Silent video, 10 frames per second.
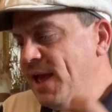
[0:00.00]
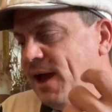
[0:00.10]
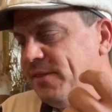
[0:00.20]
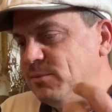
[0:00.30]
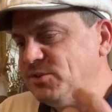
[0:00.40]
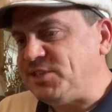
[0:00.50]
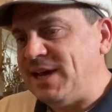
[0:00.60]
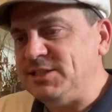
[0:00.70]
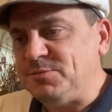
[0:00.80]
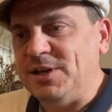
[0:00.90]
and that was
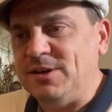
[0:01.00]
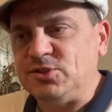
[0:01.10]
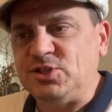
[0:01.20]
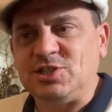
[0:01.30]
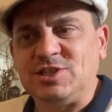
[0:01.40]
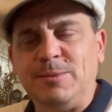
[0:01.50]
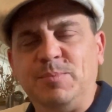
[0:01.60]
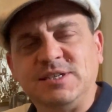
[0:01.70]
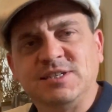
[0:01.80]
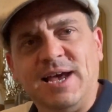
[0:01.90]
Tasman Archer's
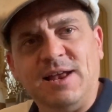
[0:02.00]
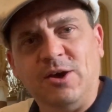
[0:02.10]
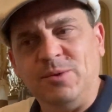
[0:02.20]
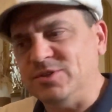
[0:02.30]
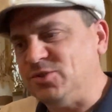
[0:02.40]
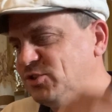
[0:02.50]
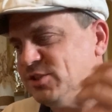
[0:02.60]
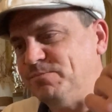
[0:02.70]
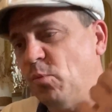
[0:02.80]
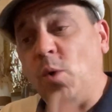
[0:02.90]
Sleeping Satellite, which was
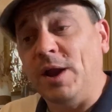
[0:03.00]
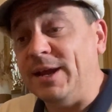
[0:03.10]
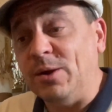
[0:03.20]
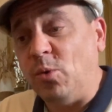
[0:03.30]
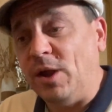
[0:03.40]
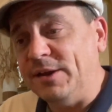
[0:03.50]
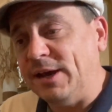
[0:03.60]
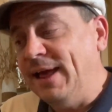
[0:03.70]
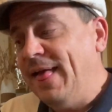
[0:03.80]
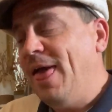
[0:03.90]
a one-hit
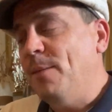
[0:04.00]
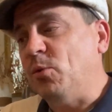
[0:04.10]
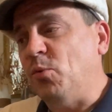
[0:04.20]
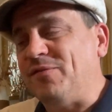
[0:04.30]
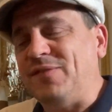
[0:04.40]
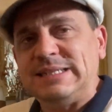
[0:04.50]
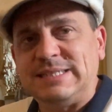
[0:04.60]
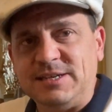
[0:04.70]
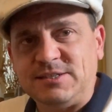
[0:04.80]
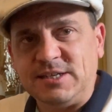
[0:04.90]
wonder, but what a
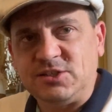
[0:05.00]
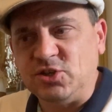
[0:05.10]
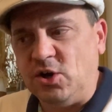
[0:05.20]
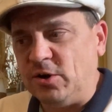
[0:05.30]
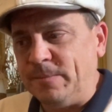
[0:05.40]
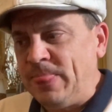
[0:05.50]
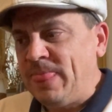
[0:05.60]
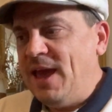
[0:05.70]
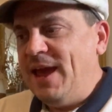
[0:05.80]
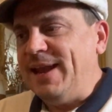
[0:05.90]
fantastic song.
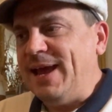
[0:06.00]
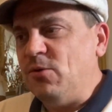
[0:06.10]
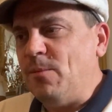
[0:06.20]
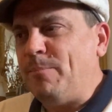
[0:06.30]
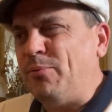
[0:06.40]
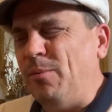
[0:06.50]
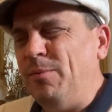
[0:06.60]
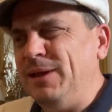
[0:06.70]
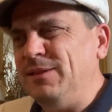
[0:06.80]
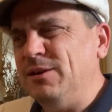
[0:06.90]
Now,
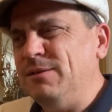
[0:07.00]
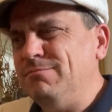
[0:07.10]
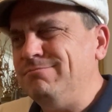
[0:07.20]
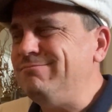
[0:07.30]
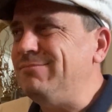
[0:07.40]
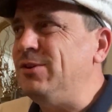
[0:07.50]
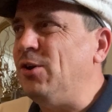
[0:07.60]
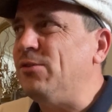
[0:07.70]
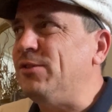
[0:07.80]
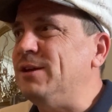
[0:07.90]
probably
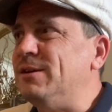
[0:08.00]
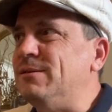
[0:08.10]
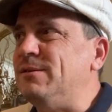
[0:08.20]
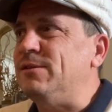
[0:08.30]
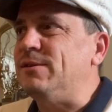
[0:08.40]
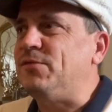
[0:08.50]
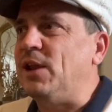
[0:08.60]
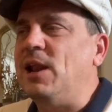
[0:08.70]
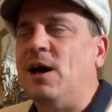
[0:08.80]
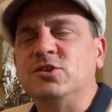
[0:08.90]
not the
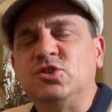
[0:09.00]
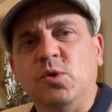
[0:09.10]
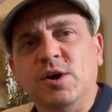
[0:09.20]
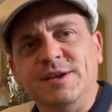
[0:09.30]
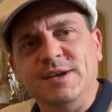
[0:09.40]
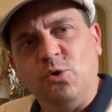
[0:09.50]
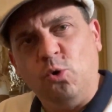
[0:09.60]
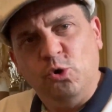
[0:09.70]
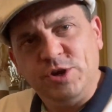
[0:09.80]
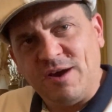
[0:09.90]
last word in
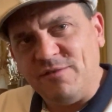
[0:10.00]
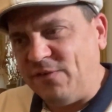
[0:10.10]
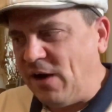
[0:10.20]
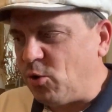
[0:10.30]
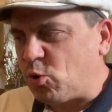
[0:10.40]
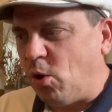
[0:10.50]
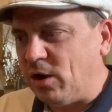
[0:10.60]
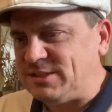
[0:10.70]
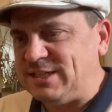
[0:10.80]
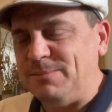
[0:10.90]
audiophile
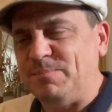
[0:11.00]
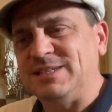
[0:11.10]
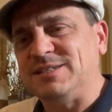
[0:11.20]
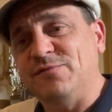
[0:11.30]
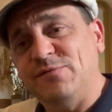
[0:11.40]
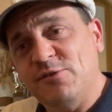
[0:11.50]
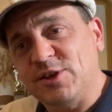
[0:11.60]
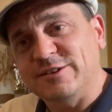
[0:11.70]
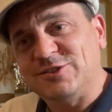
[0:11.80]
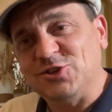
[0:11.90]
quality, but it's a very
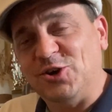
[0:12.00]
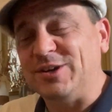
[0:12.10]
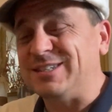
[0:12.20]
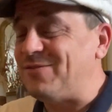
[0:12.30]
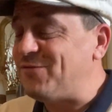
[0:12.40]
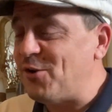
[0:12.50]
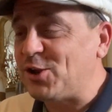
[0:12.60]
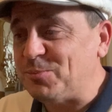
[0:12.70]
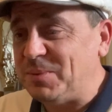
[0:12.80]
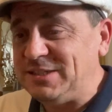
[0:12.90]
good song, it's a very
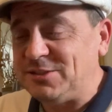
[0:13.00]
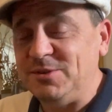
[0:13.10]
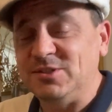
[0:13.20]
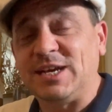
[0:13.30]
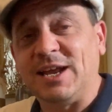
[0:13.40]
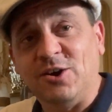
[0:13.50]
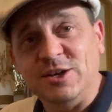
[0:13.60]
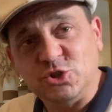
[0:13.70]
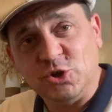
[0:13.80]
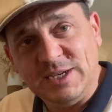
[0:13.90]
good piece of music, and I
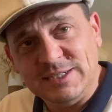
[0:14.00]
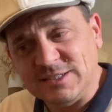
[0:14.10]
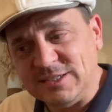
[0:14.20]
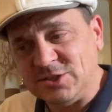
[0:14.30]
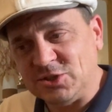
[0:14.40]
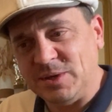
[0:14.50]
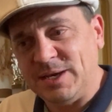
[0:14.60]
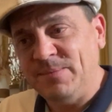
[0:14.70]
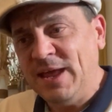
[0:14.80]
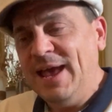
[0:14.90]
enjoy listening to it.